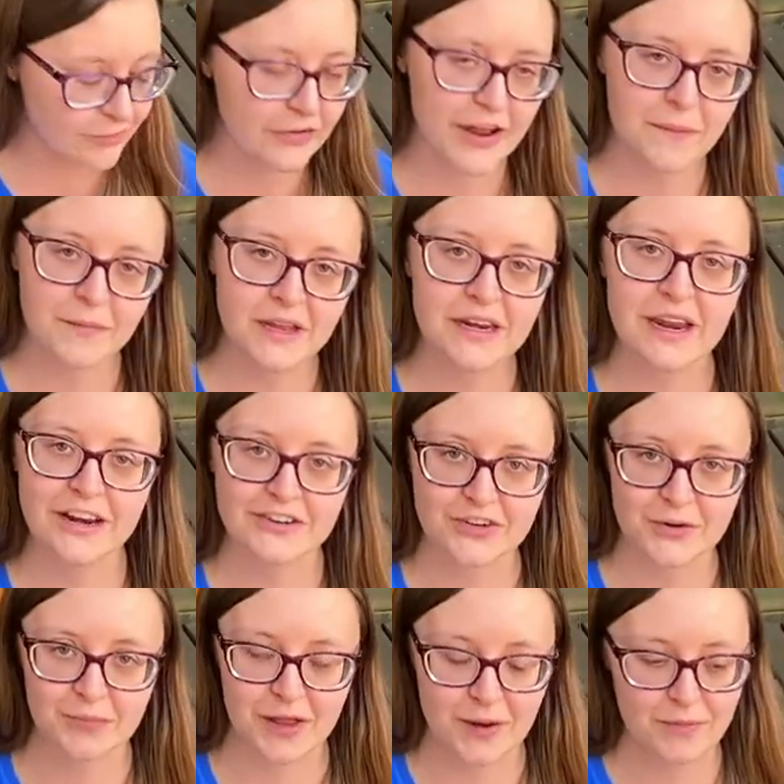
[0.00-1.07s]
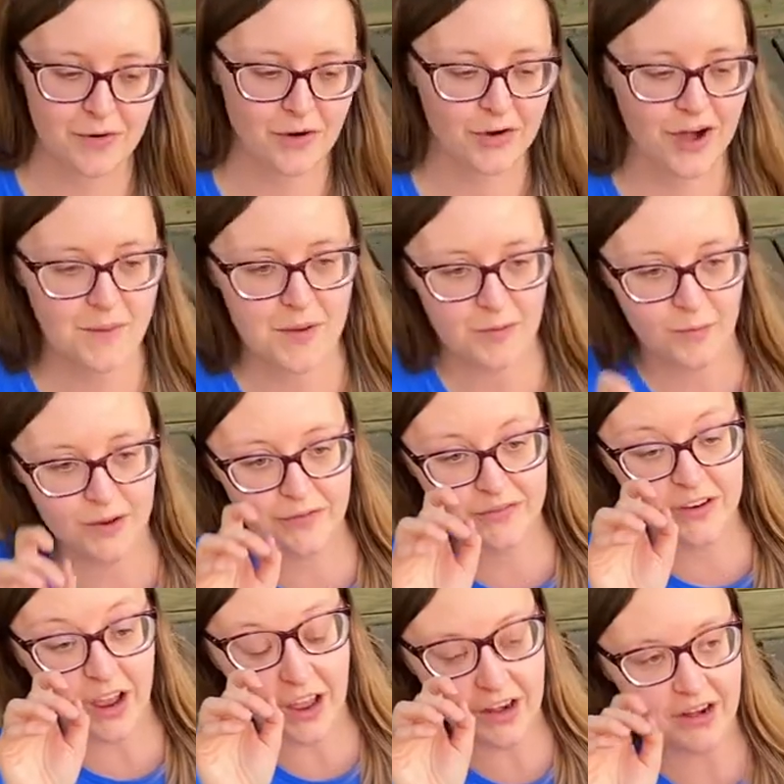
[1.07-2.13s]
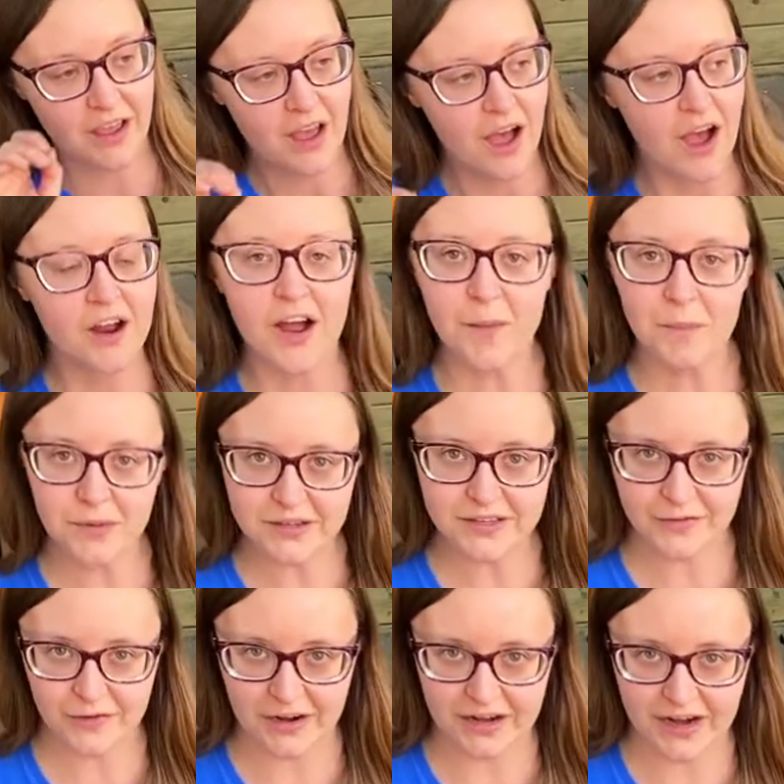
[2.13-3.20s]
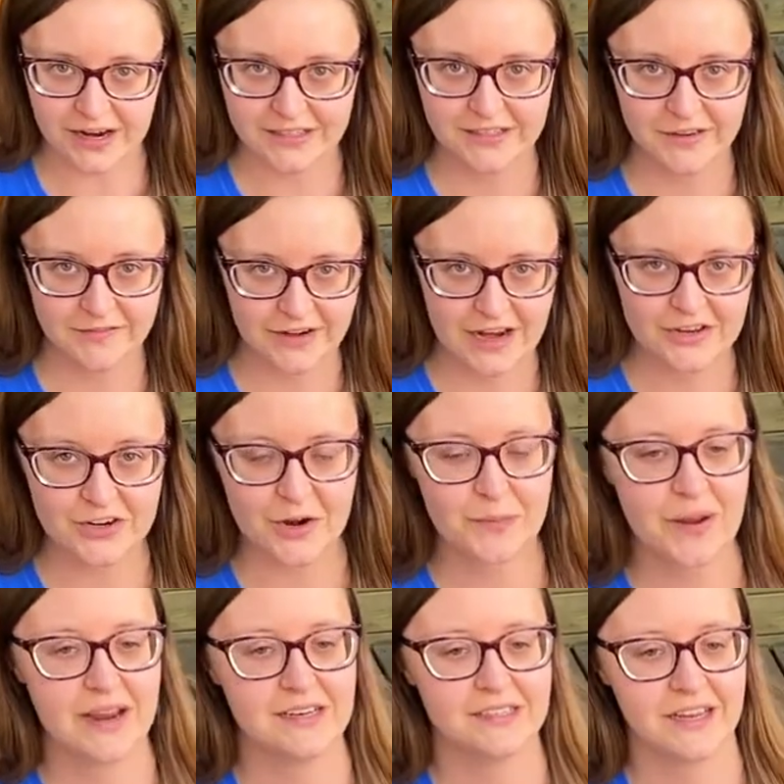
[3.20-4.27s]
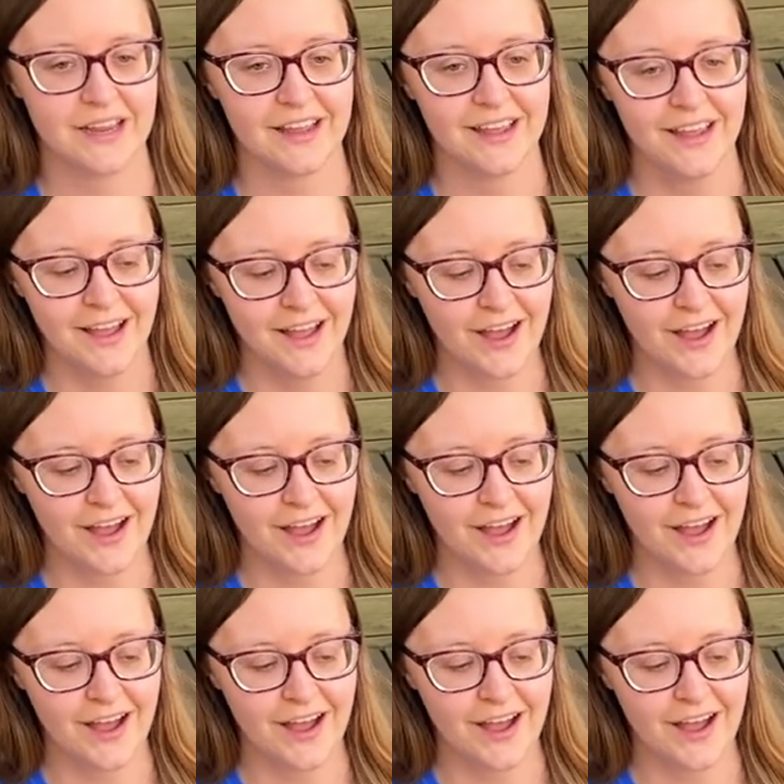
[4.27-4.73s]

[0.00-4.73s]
family nature play program, and we've done a couple different kinds of nature painting.